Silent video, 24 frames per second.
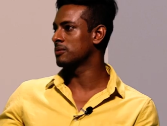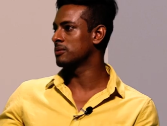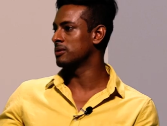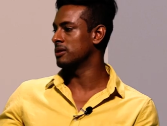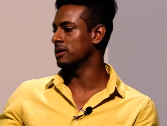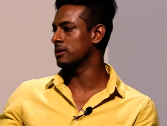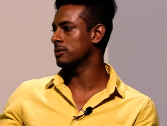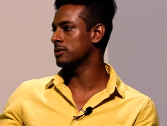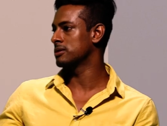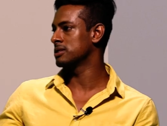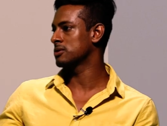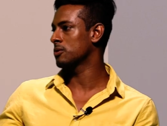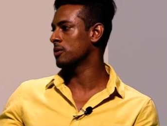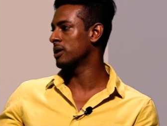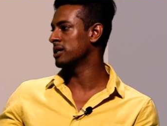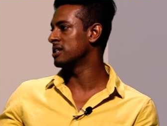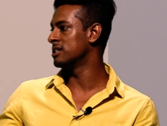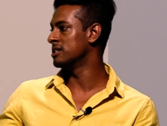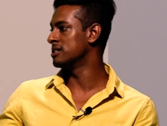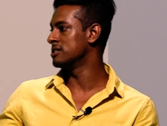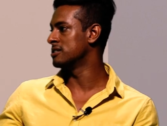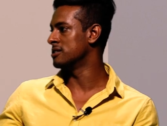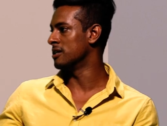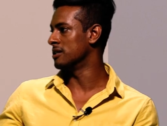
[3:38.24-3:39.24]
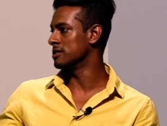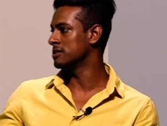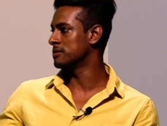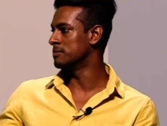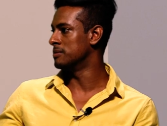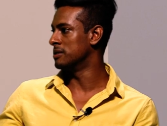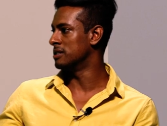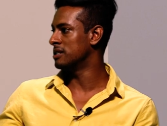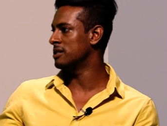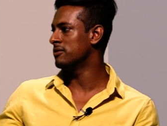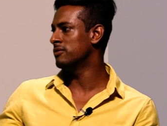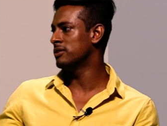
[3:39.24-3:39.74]
That was quite an
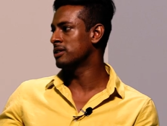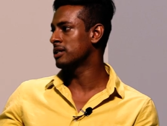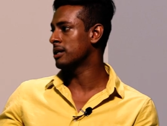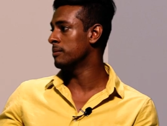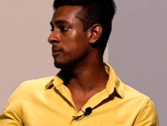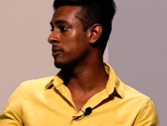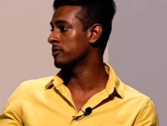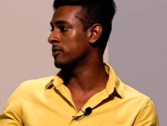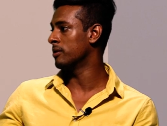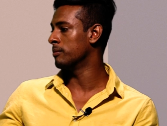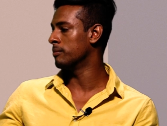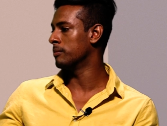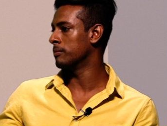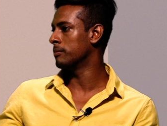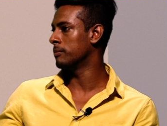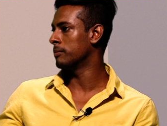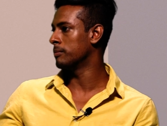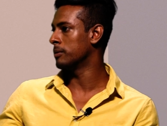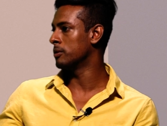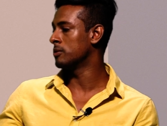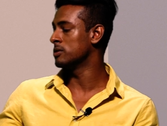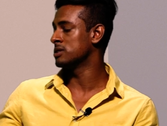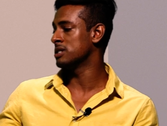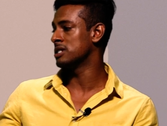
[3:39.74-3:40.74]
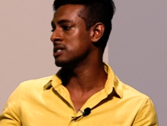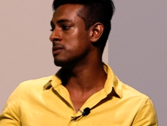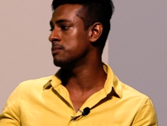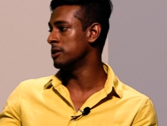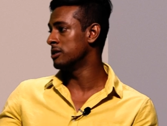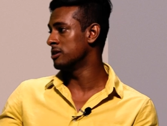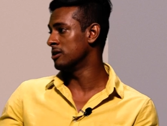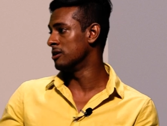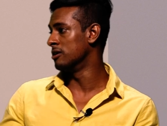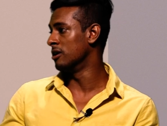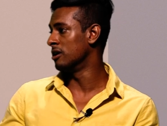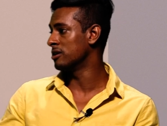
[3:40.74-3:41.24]
adjustment, even coming from, because I
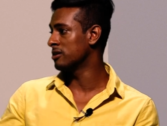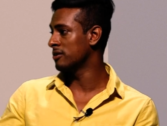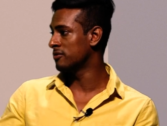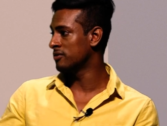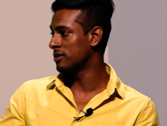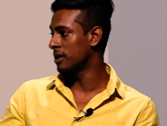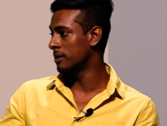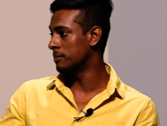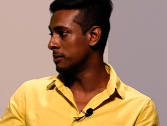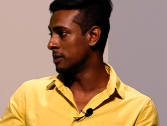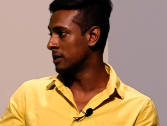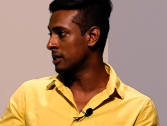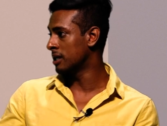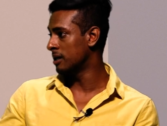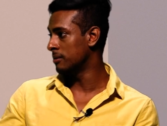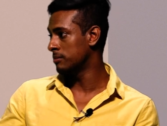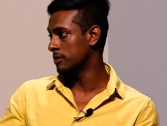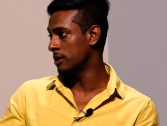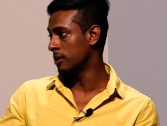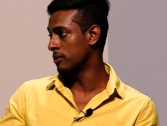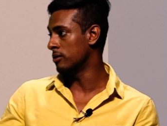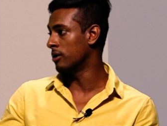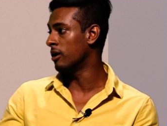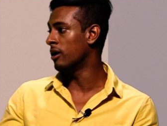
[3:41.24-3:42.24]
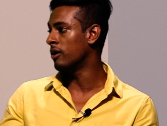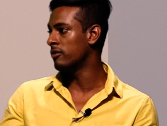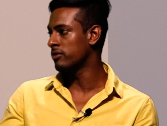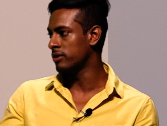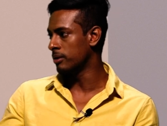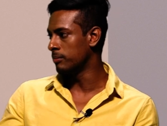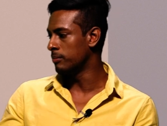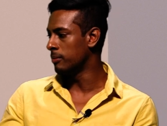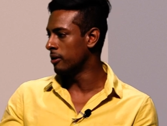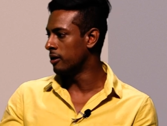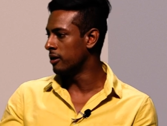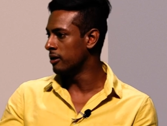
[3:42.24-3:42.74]
spent a lot of time in Cape Town after
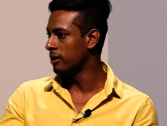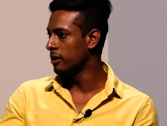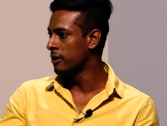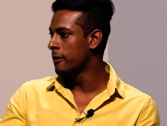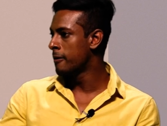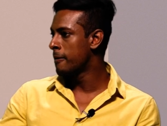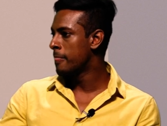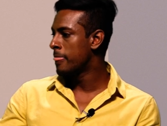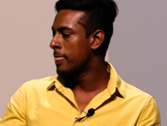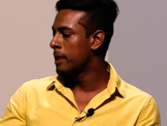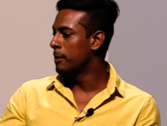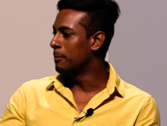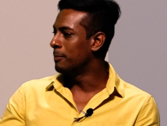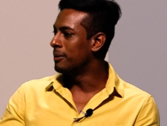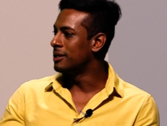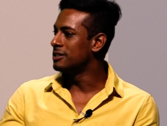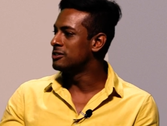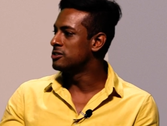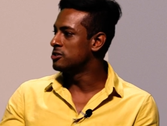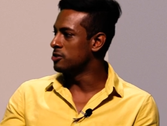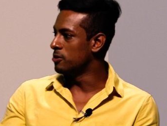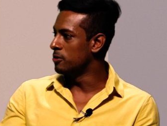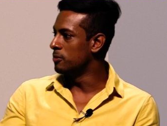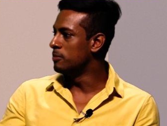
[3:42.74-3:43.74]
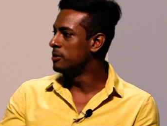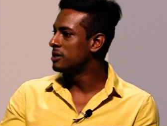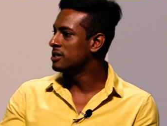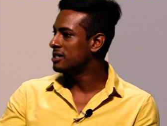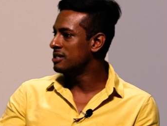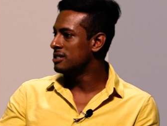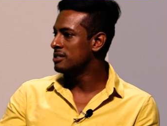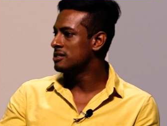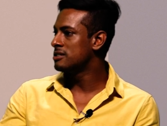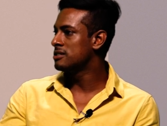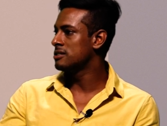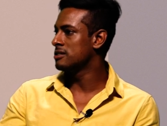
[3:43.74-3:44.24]
Paarl, but Joburg
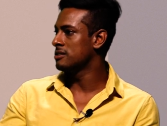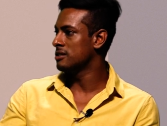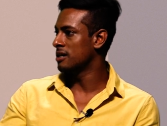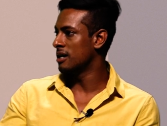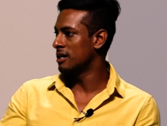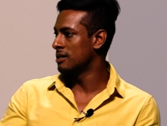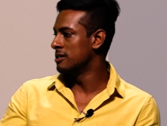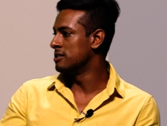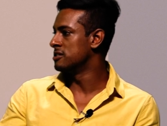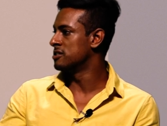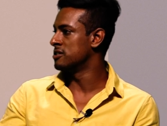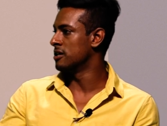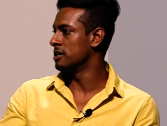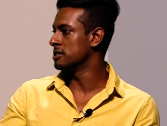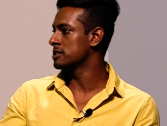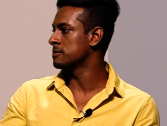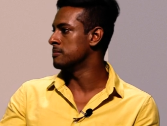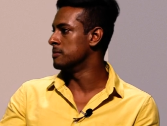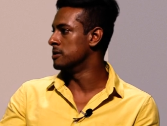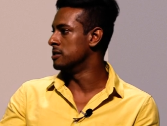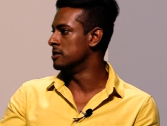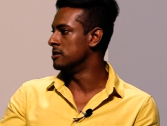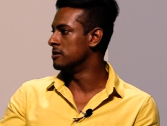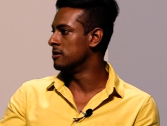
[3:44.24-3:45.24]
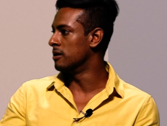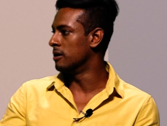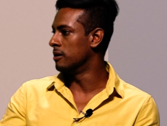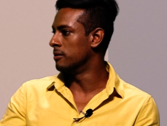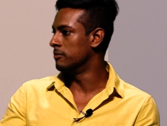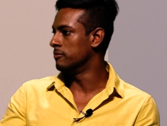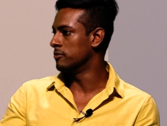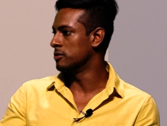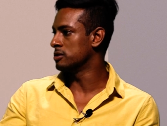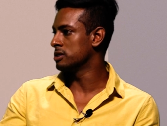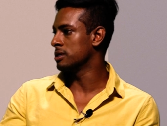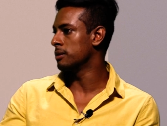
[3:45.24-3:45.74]
is an adjustment
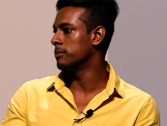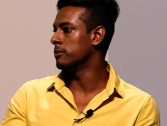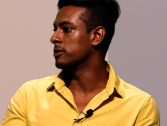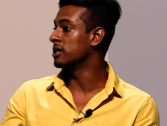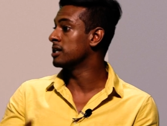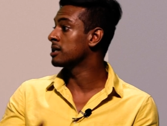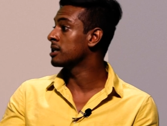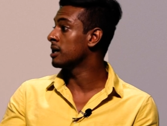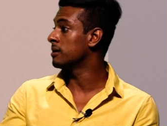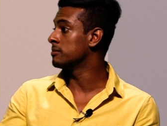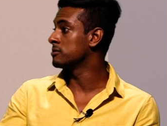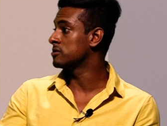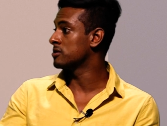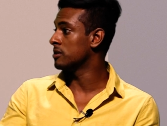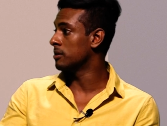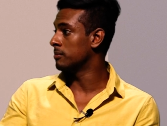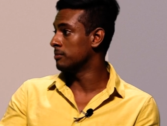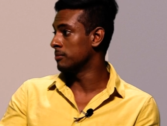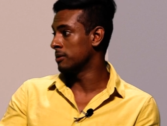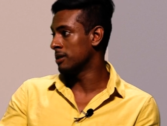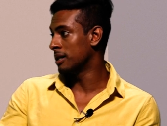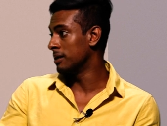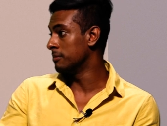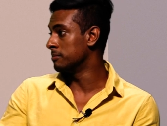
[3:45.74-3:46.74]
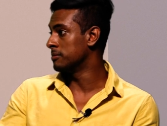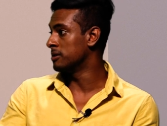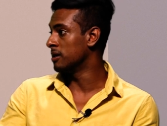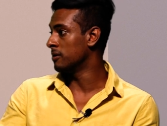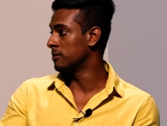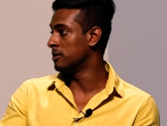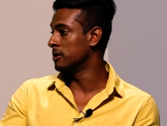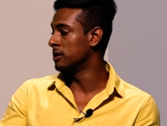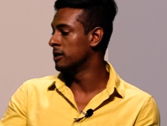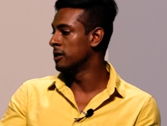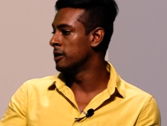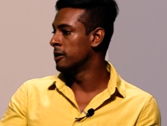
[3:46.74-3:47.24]
for someone that comes from Cape Town.